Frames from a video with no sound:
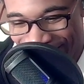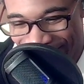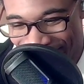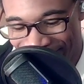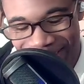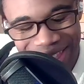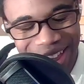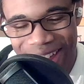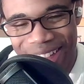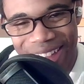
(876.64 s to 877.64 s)
I don't know,
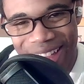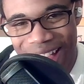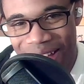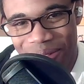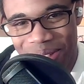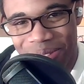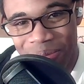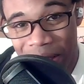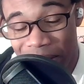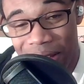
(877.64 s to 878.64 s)
like, I was
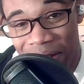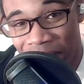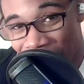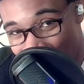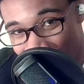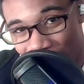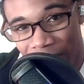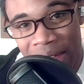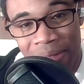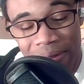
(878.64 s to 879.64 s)
very
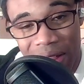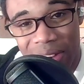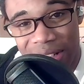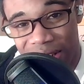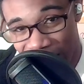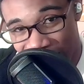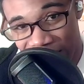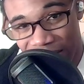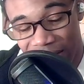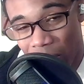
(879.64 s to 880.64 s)
involved and very
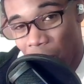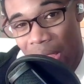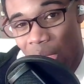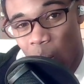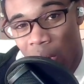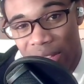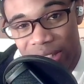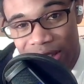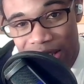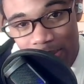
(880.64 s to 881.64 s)
touched throughout
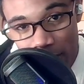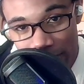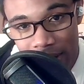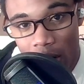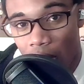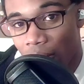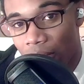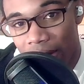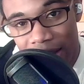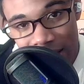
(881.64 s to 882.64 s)
watching this movie
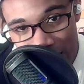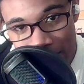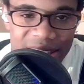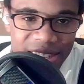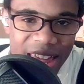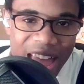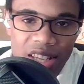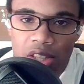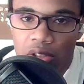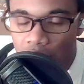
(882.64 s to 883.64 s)
over again. Is it
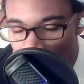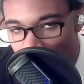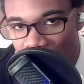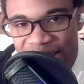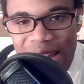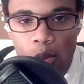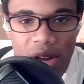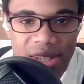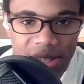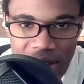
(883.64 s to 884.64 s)
as strong as I
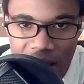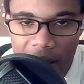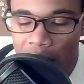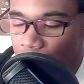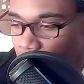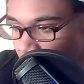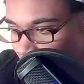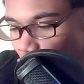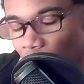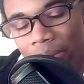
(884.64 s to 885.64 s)
once thought?
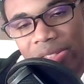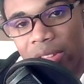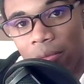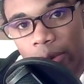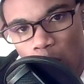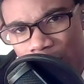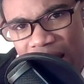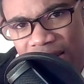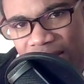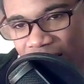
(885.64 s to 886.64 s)
No, but the
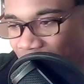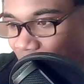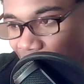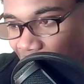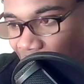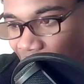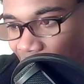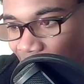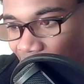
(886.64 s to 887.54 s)
romance is just,